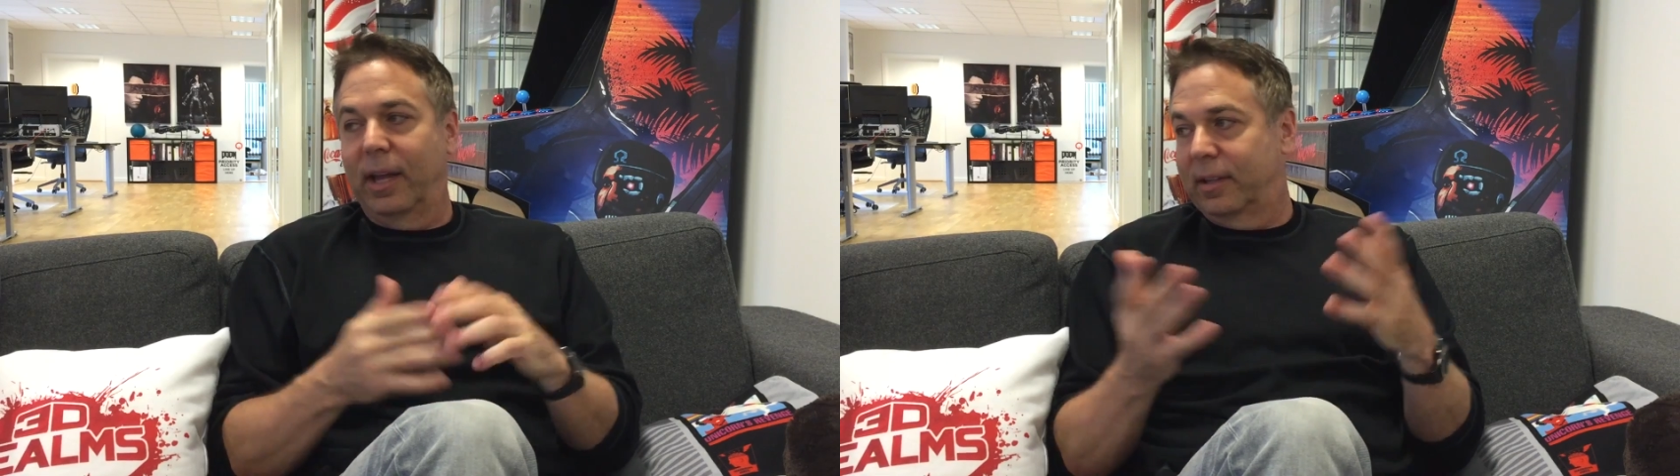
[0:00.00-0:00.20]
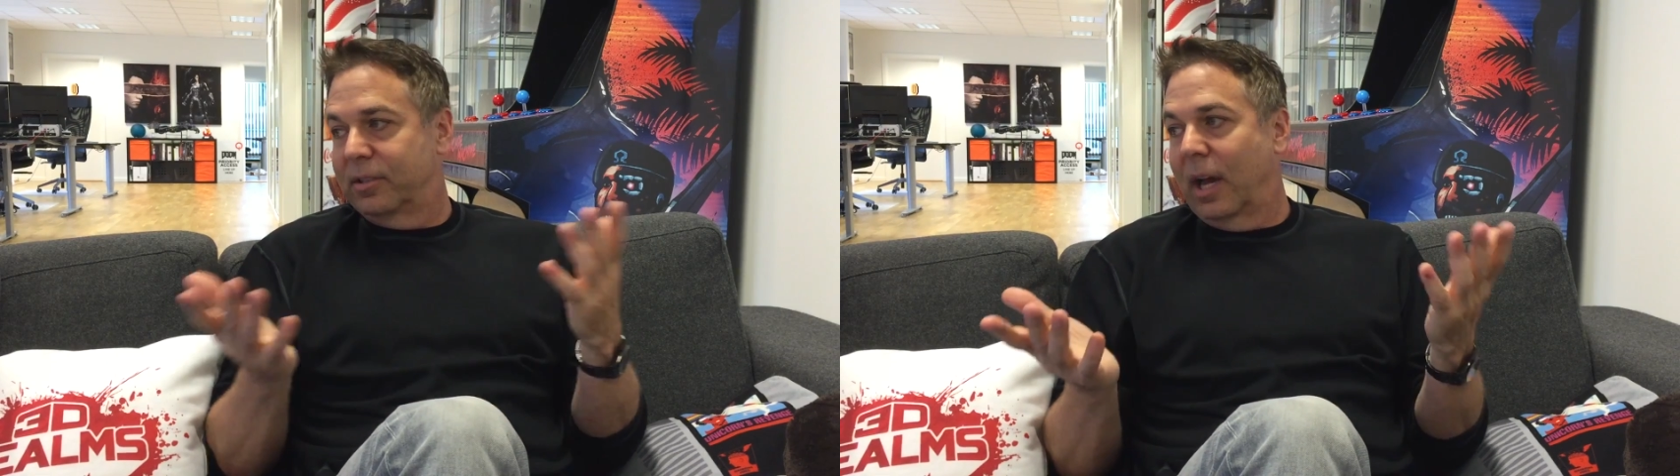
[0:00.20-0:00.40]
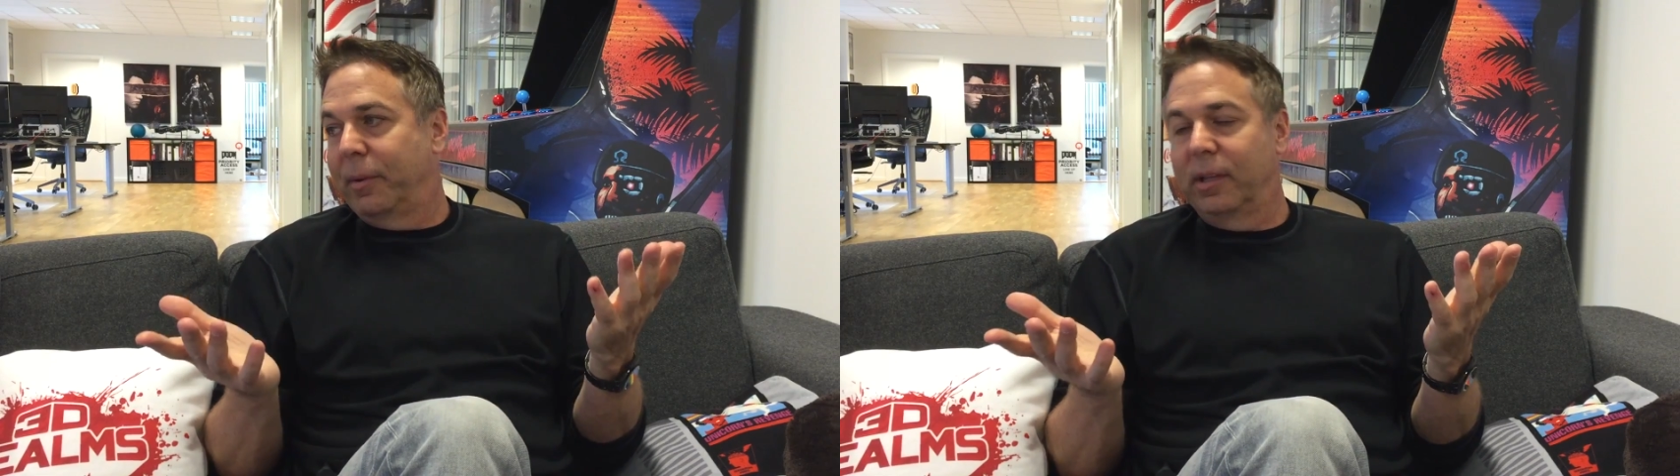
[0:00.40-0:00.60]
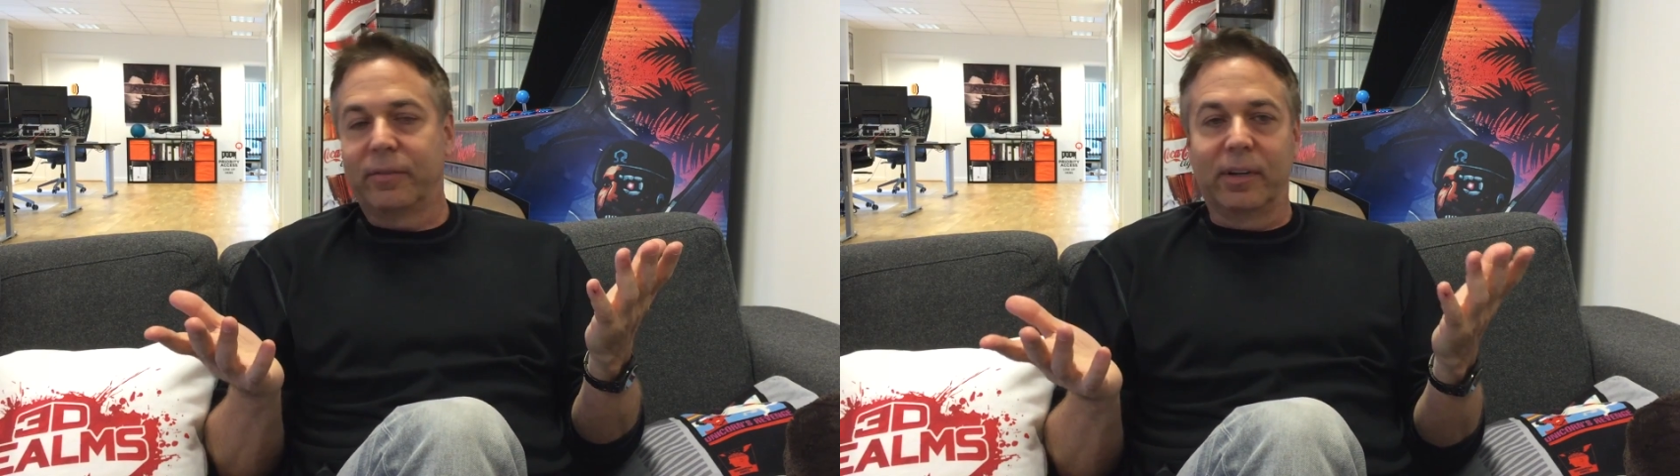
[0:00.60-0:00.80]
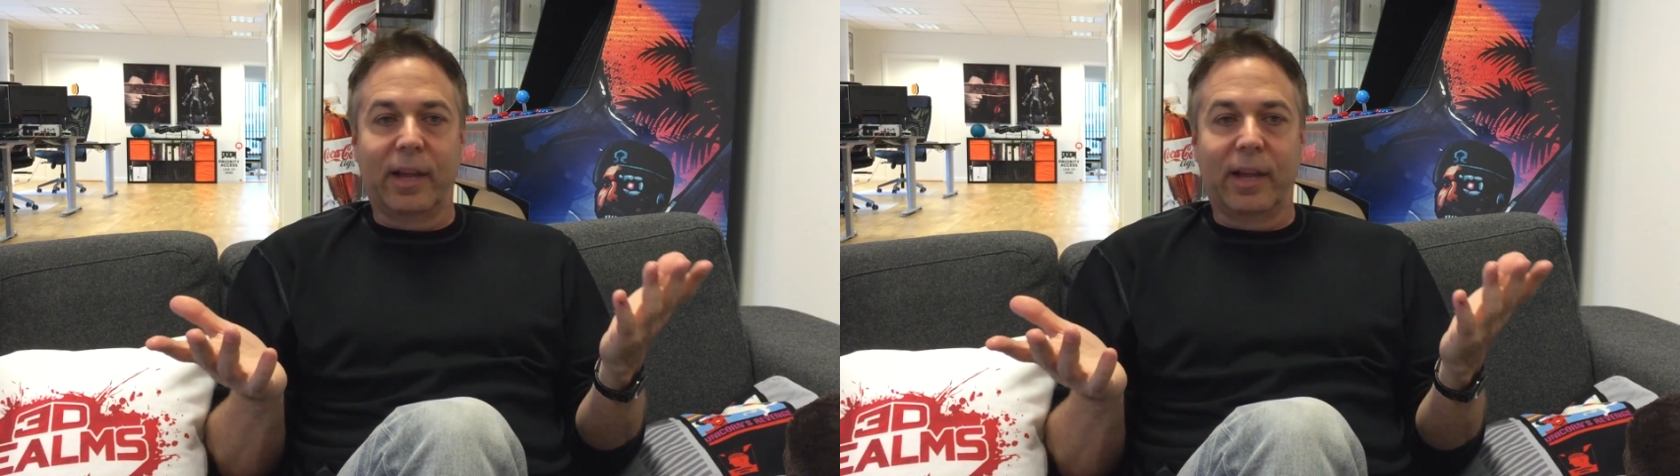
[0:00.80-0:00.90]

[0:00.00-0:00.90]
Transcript: at the time he lived in